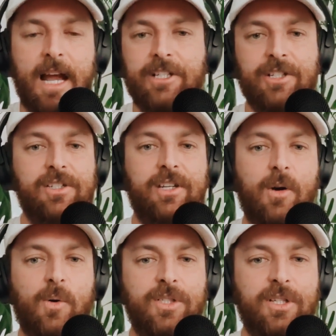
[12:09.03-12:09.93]
and you just
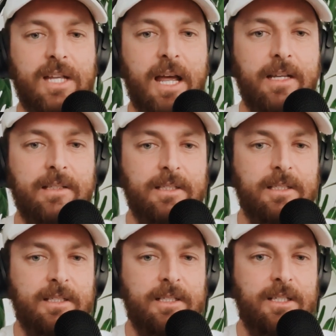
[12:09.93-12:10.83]
go on your day.
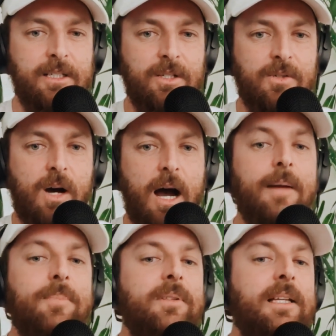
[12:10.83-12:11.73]

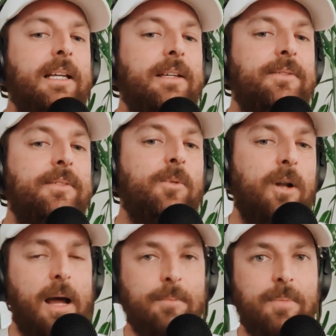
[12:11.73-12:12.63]
I believe, and
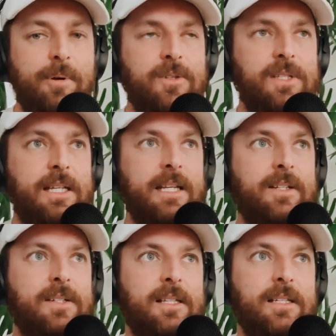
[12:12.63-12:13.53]
what I'm proposing
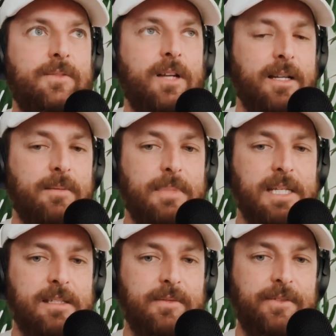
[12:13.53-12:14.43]
here, is that you've kind of
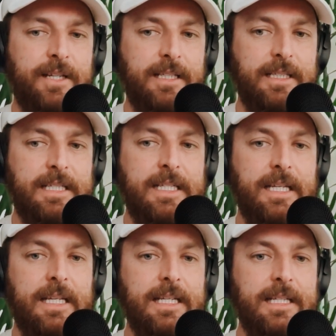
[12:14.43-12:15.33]
missed a fairly
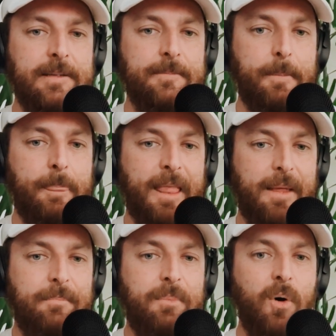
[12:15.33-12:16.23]
key
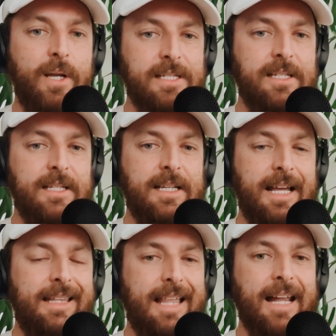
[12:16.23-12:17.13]
point,
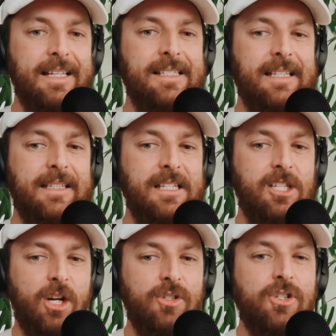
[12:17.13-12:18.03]
and that is that
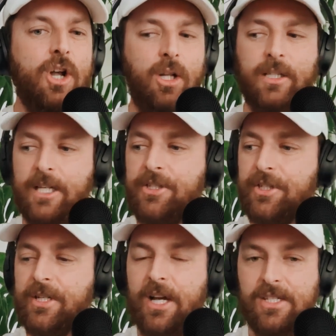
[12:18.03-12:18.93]
there's no
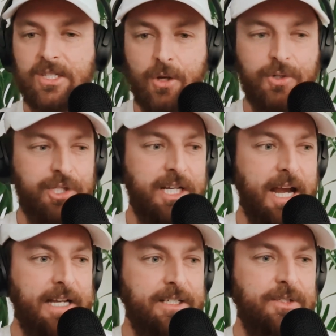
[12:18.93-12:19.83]
knowledge
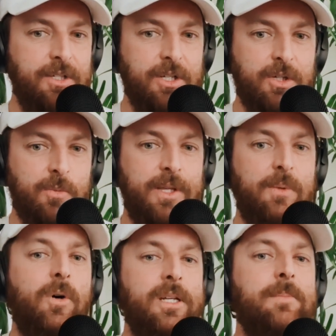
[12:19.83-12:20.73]
associated
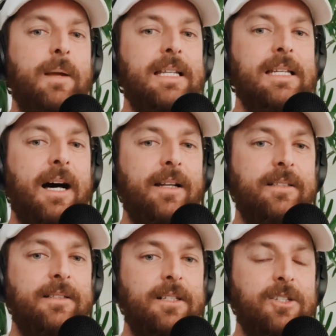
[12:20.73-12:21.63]
with what has been
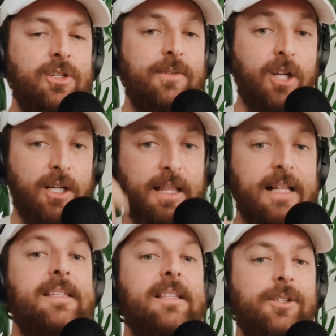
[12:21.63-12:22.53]
done. So you've got
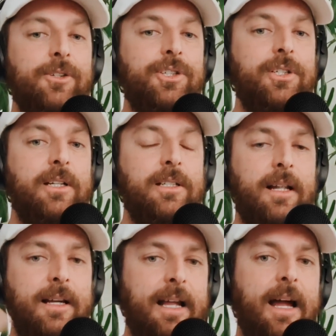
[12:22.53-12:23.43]
that solution and you're
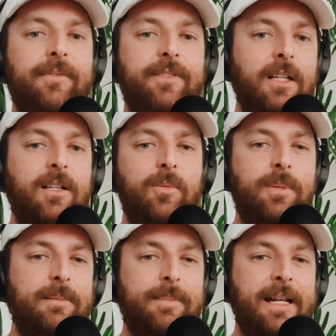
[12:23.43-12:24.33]
like, okay, I feel a little
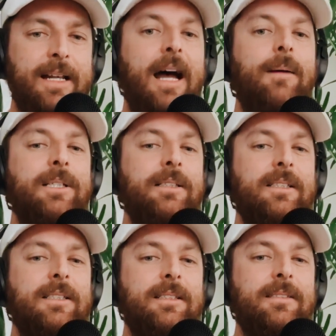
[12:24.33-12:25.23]
bit better now, but
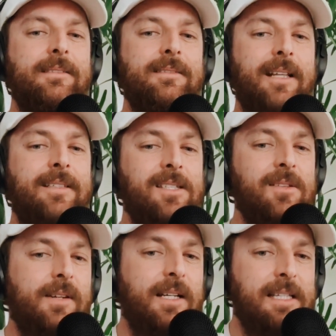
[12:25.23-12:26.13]
that
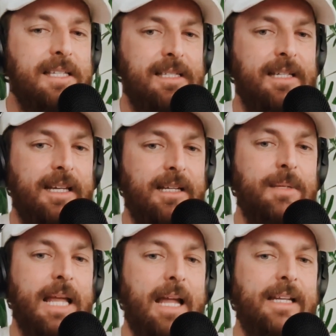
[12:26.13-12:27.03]
doesn't really sink in and
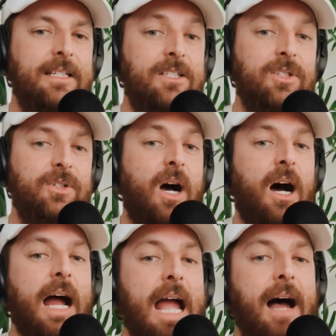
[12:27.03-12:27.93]
be anchored to,
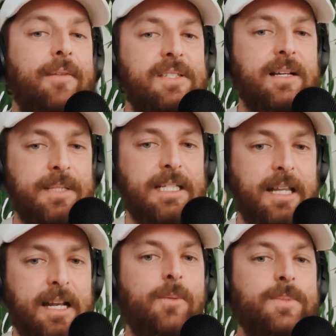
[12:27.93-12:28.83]
I have something
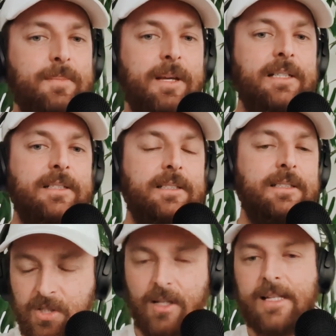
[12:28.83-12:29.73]
that helps me.
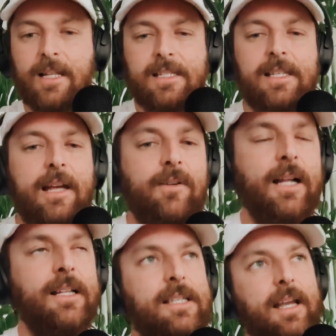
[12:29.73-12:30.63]
So let's say
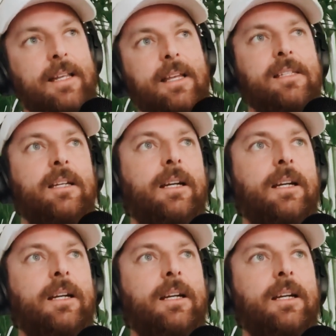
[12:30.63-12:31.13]
there's